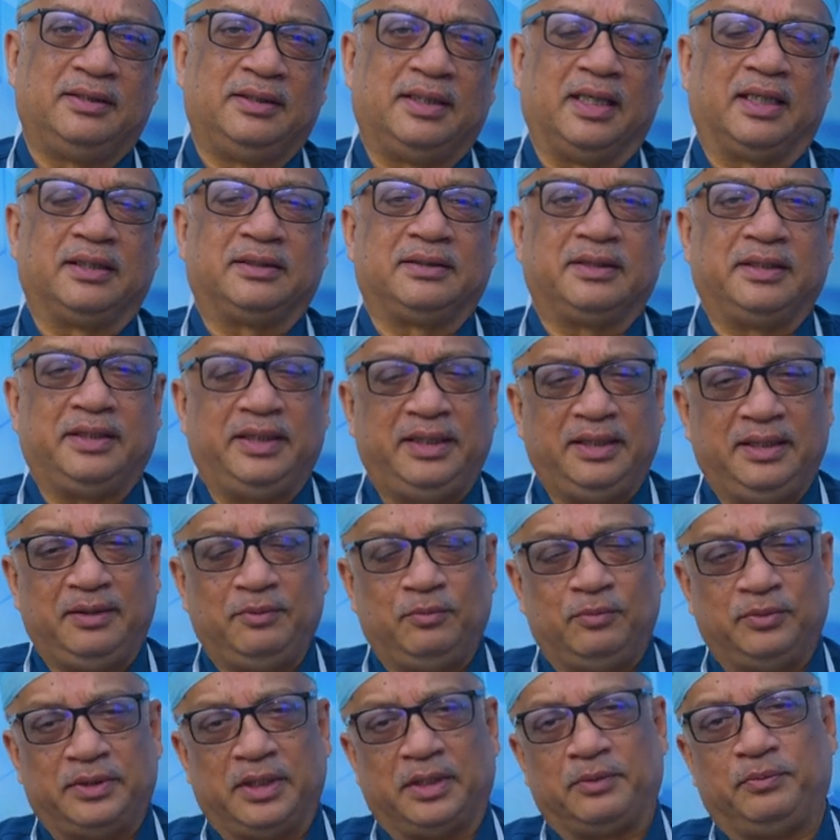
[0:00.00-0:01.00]
that
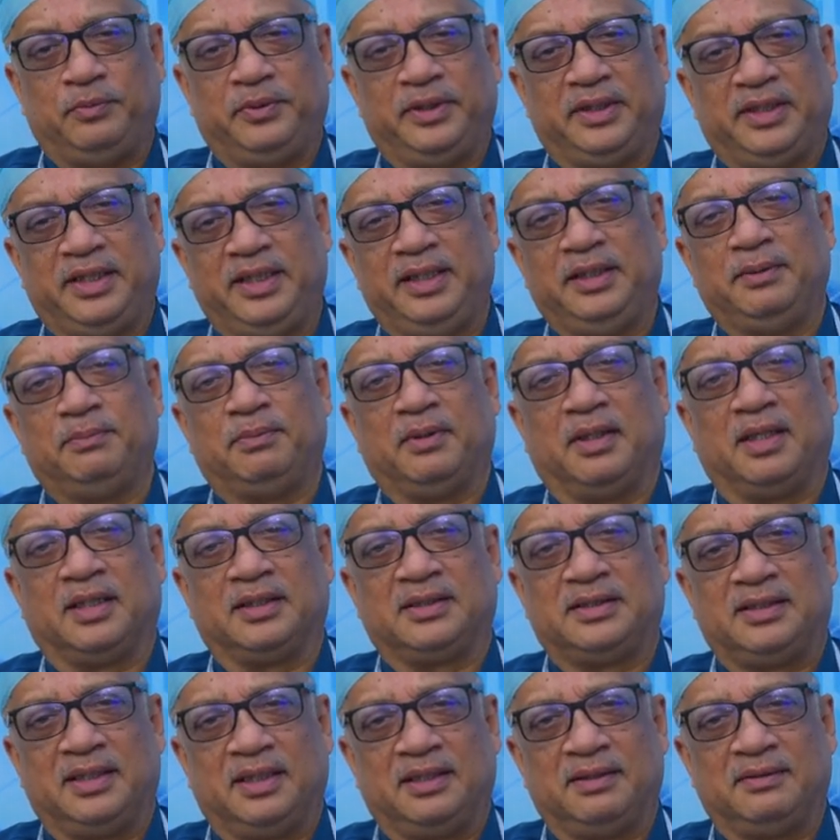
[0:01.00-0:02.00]
we keep
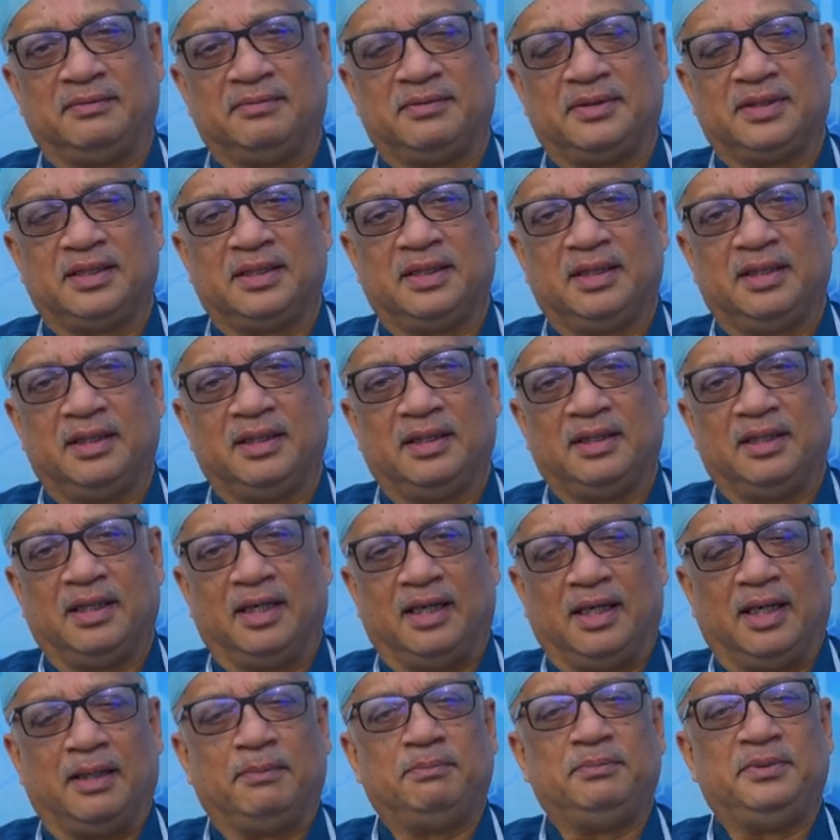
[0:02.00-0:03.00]
ourselves
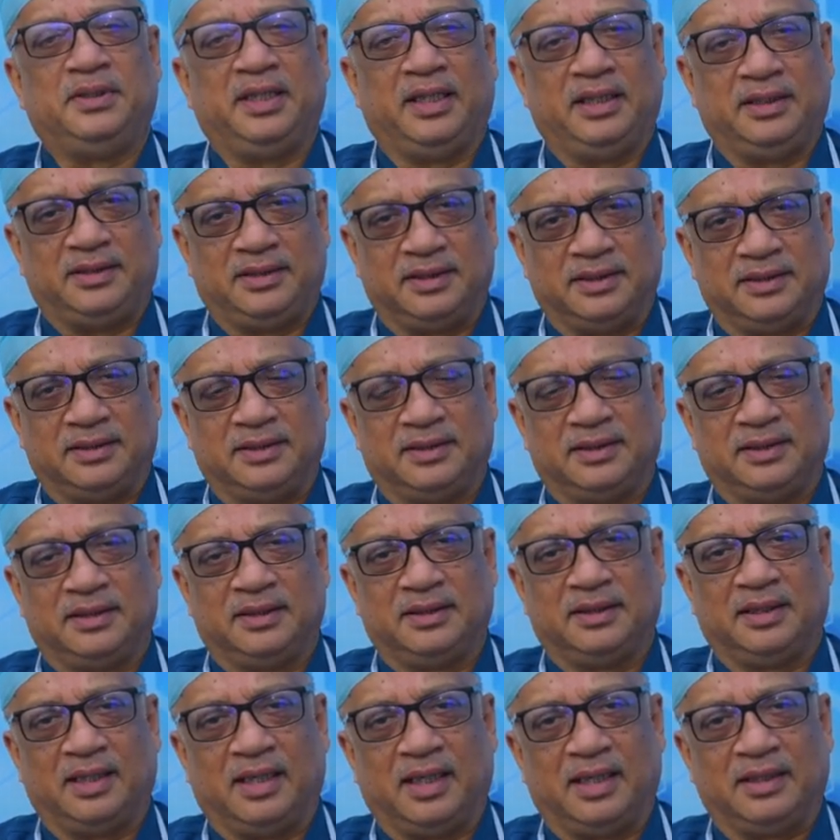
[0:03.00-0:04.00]
updated
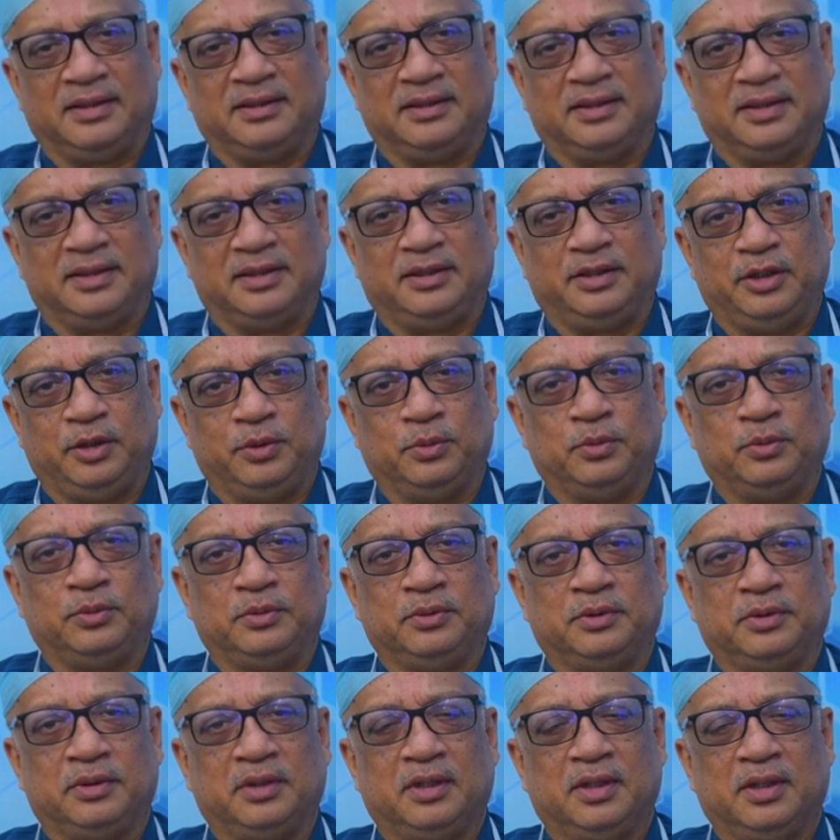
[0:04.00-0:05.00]
and attuned
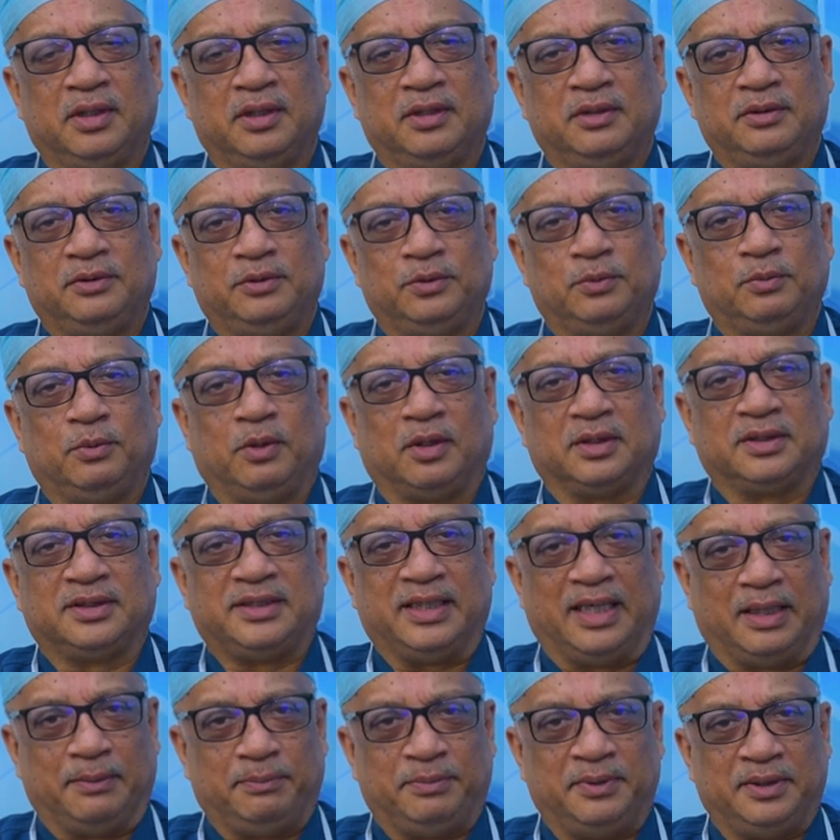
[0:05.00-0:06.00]
to
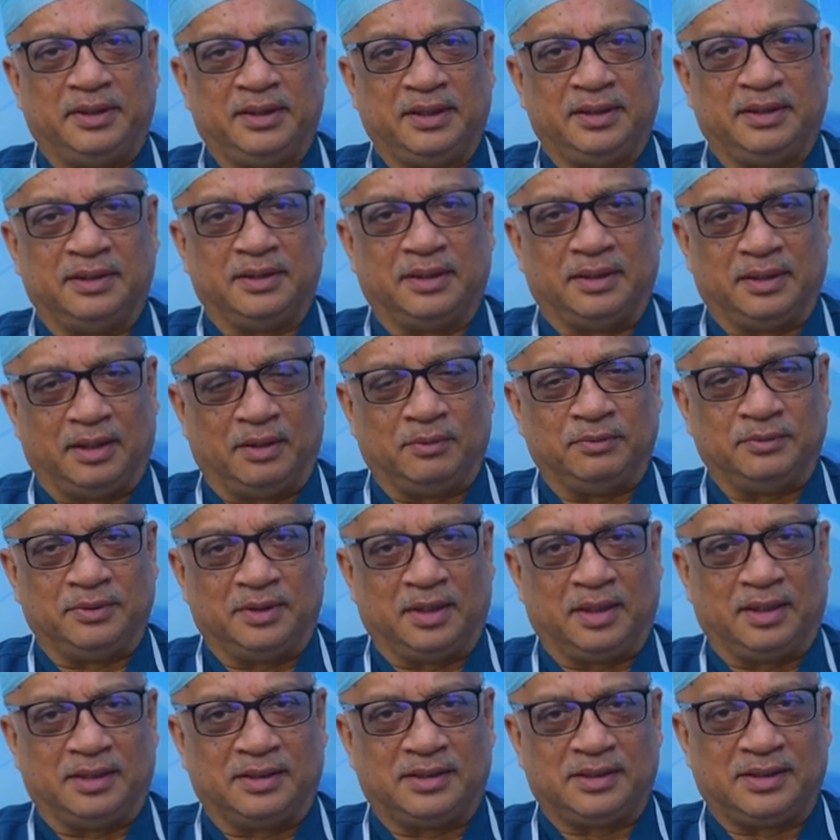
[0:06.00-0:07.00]
what's happening
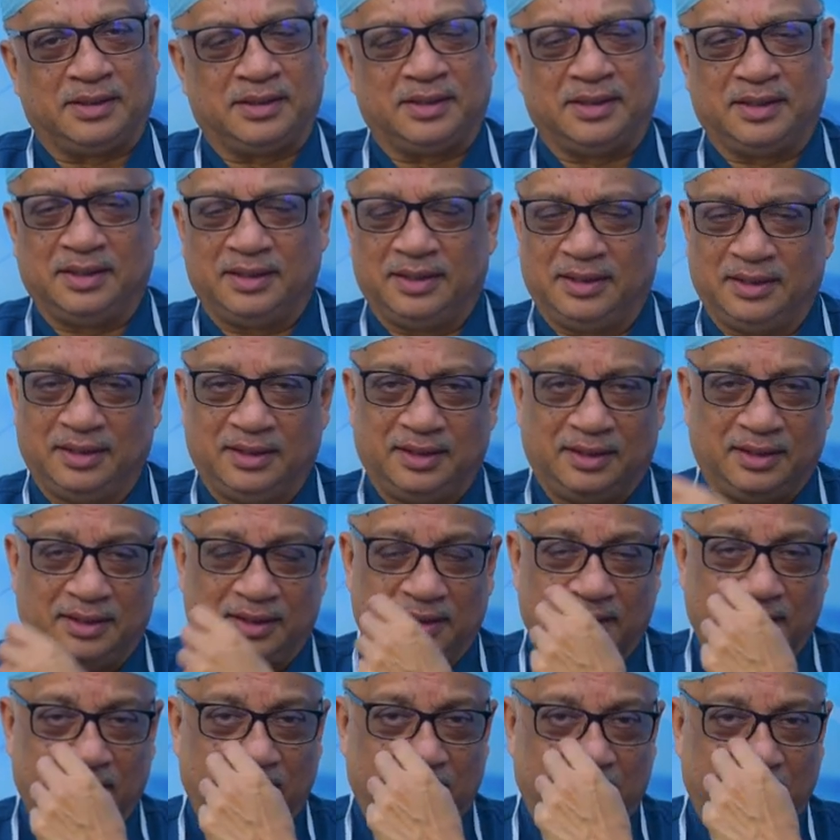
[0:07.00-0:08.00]
around us.
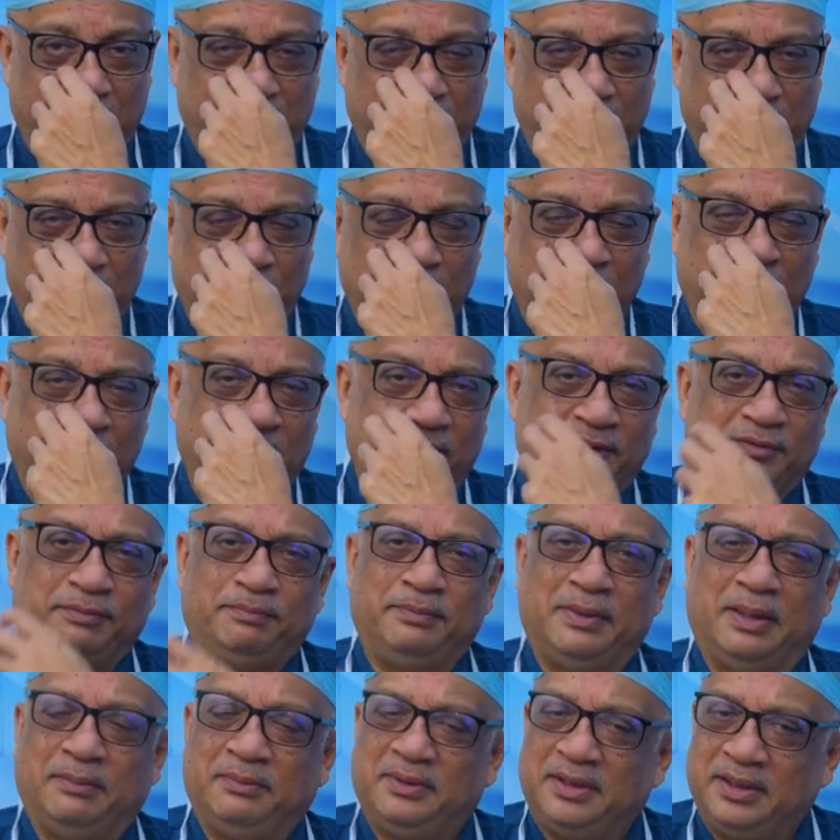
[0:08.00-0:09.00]
You know,
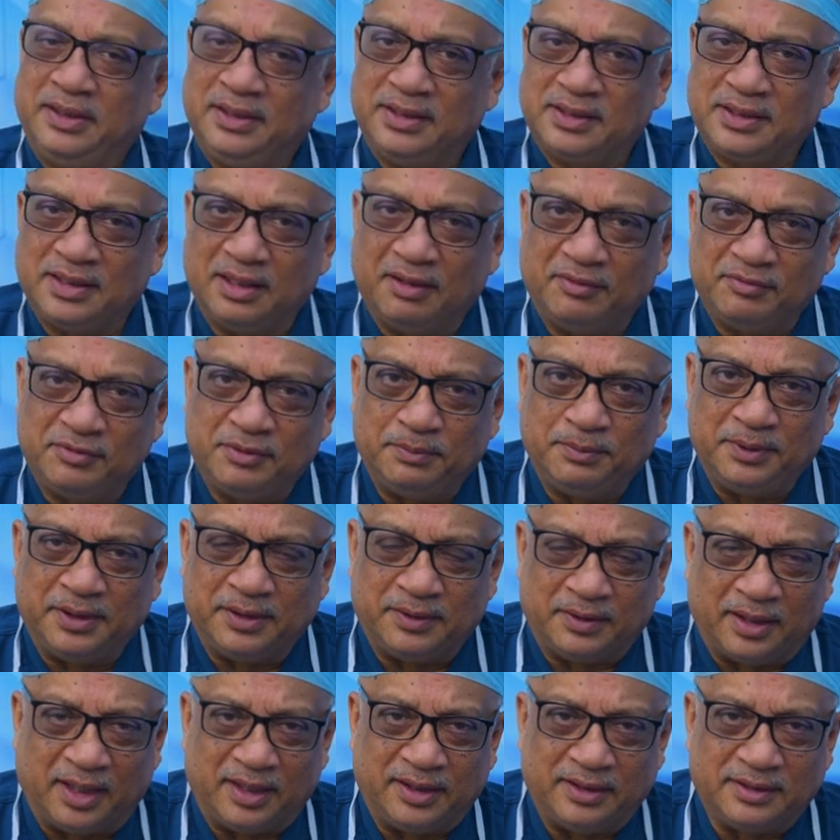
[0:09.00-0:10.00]
if memory serves
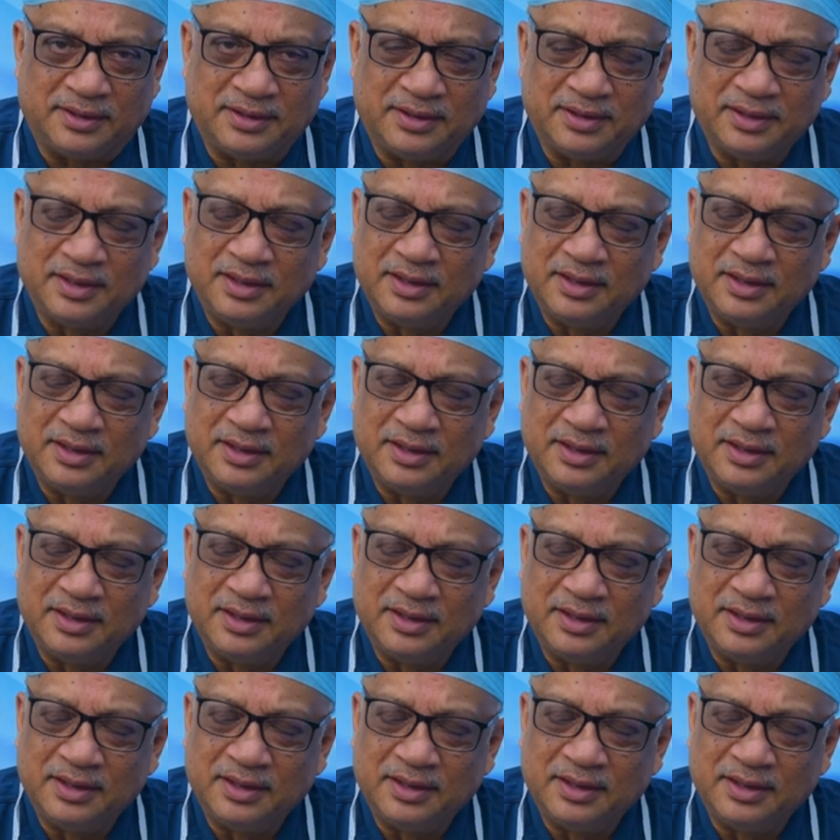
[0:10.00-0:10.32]
me right,